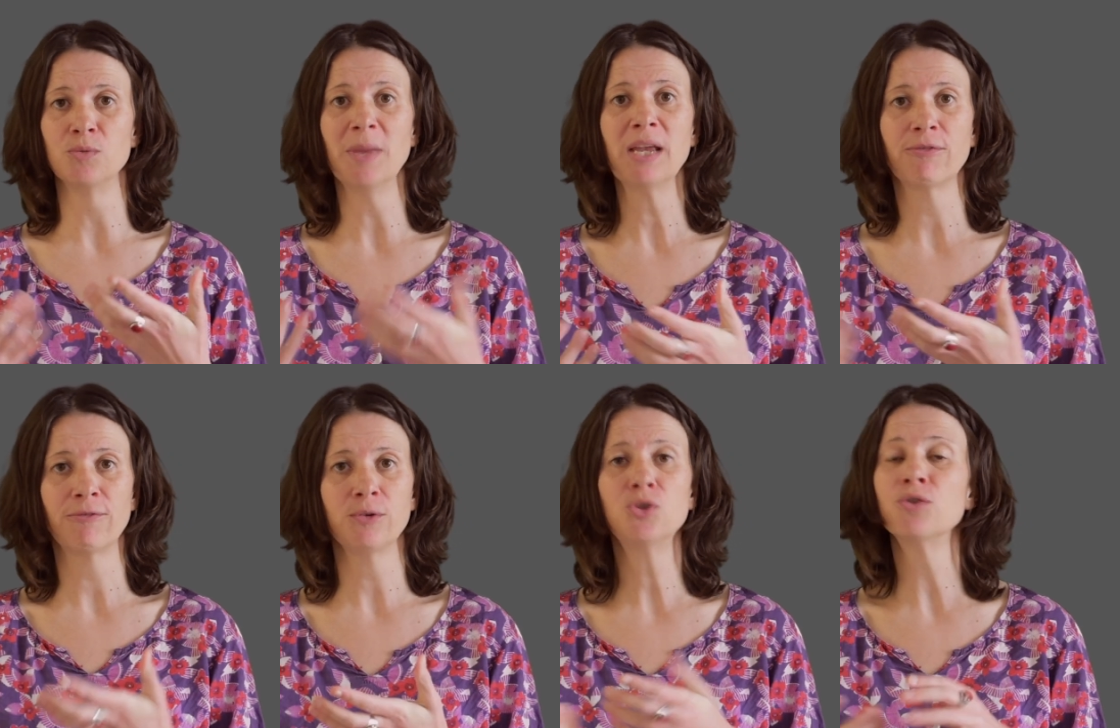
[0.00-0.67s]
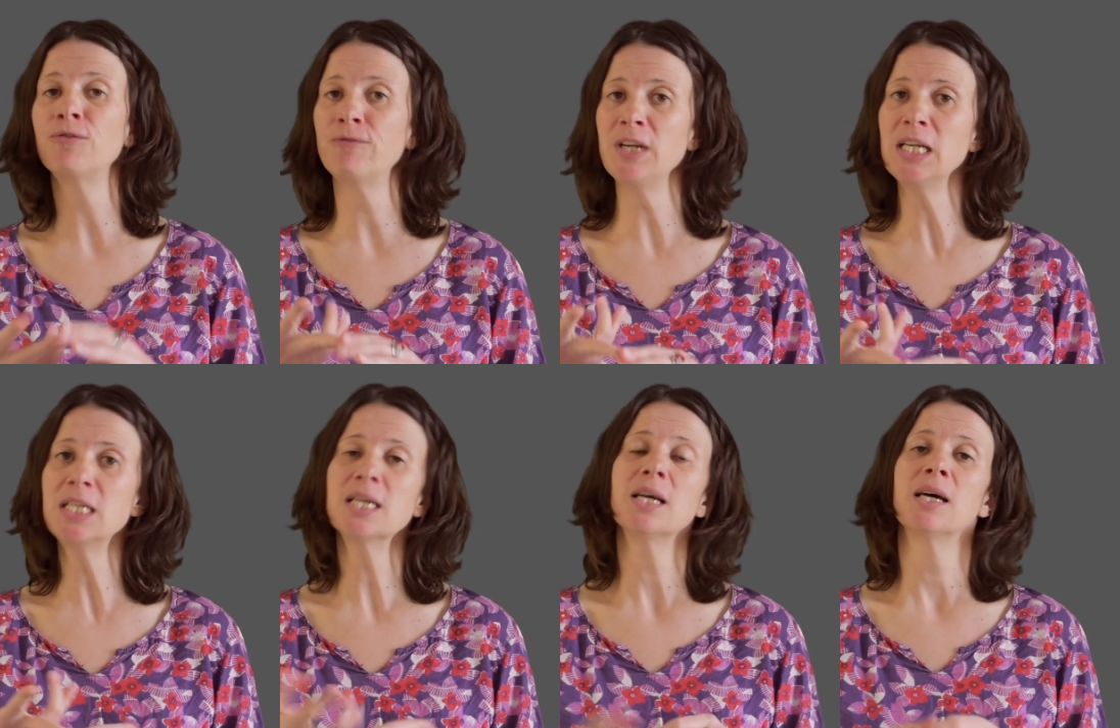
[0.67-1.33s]
make food to
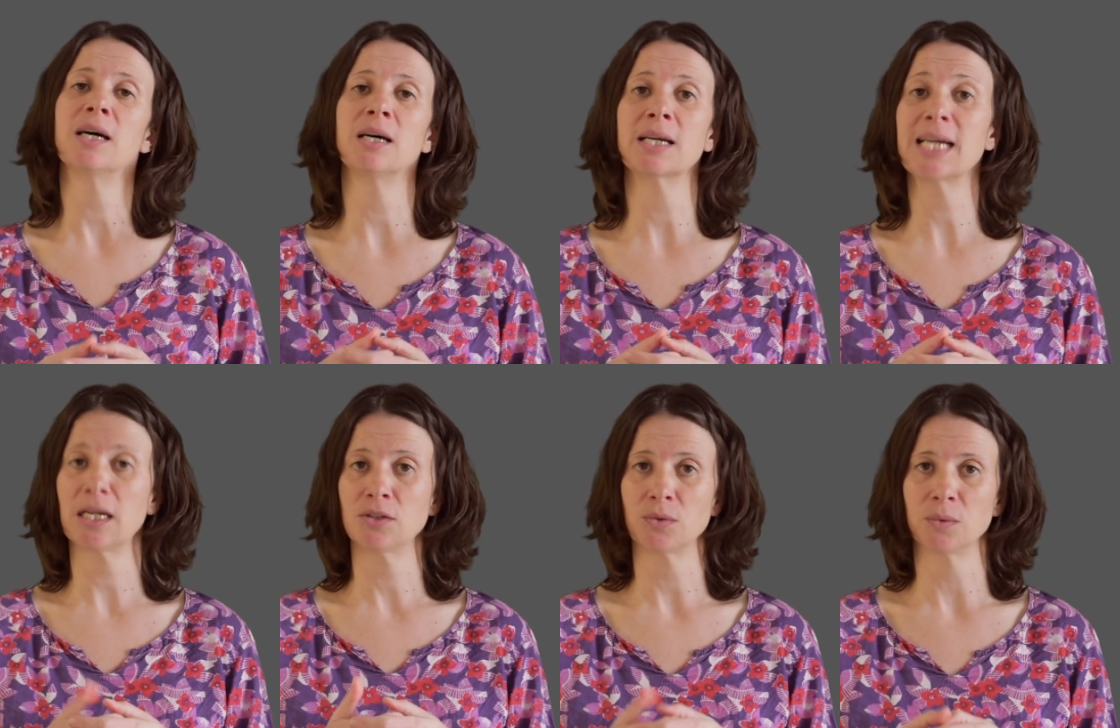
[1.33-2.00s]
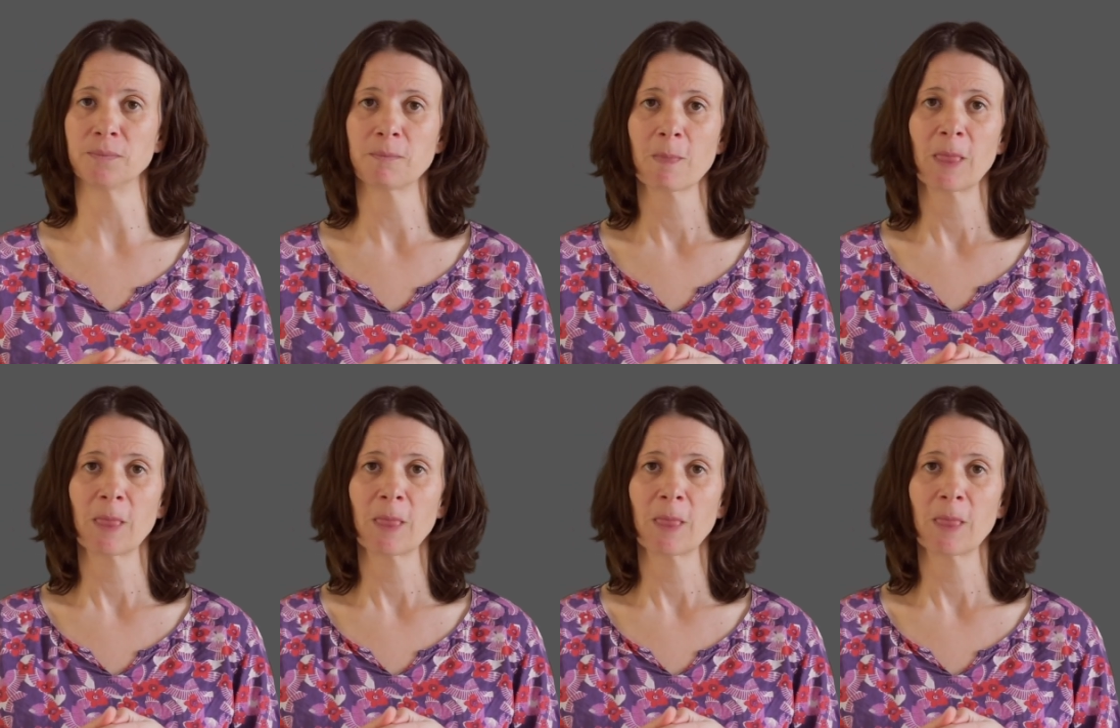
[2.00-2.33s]
feed cattle.